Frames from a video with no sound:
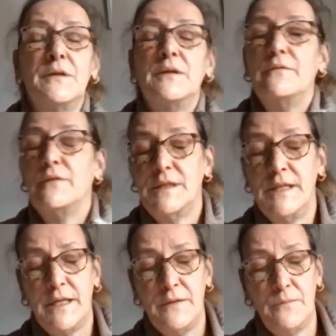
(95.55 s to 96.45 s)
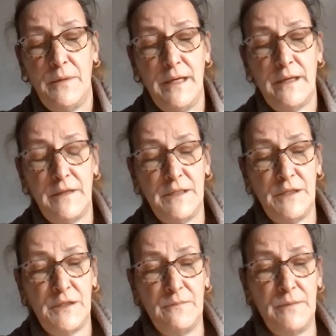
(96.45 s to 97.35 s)
uh, for the second week, this
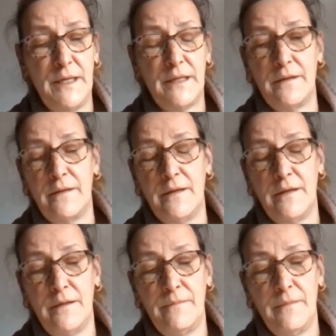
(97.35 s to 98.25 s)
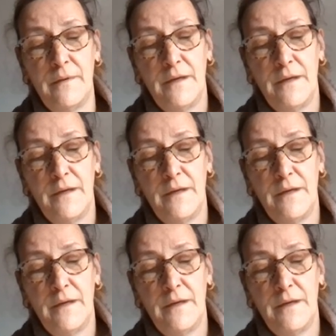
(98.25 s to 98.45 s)
is the week, um,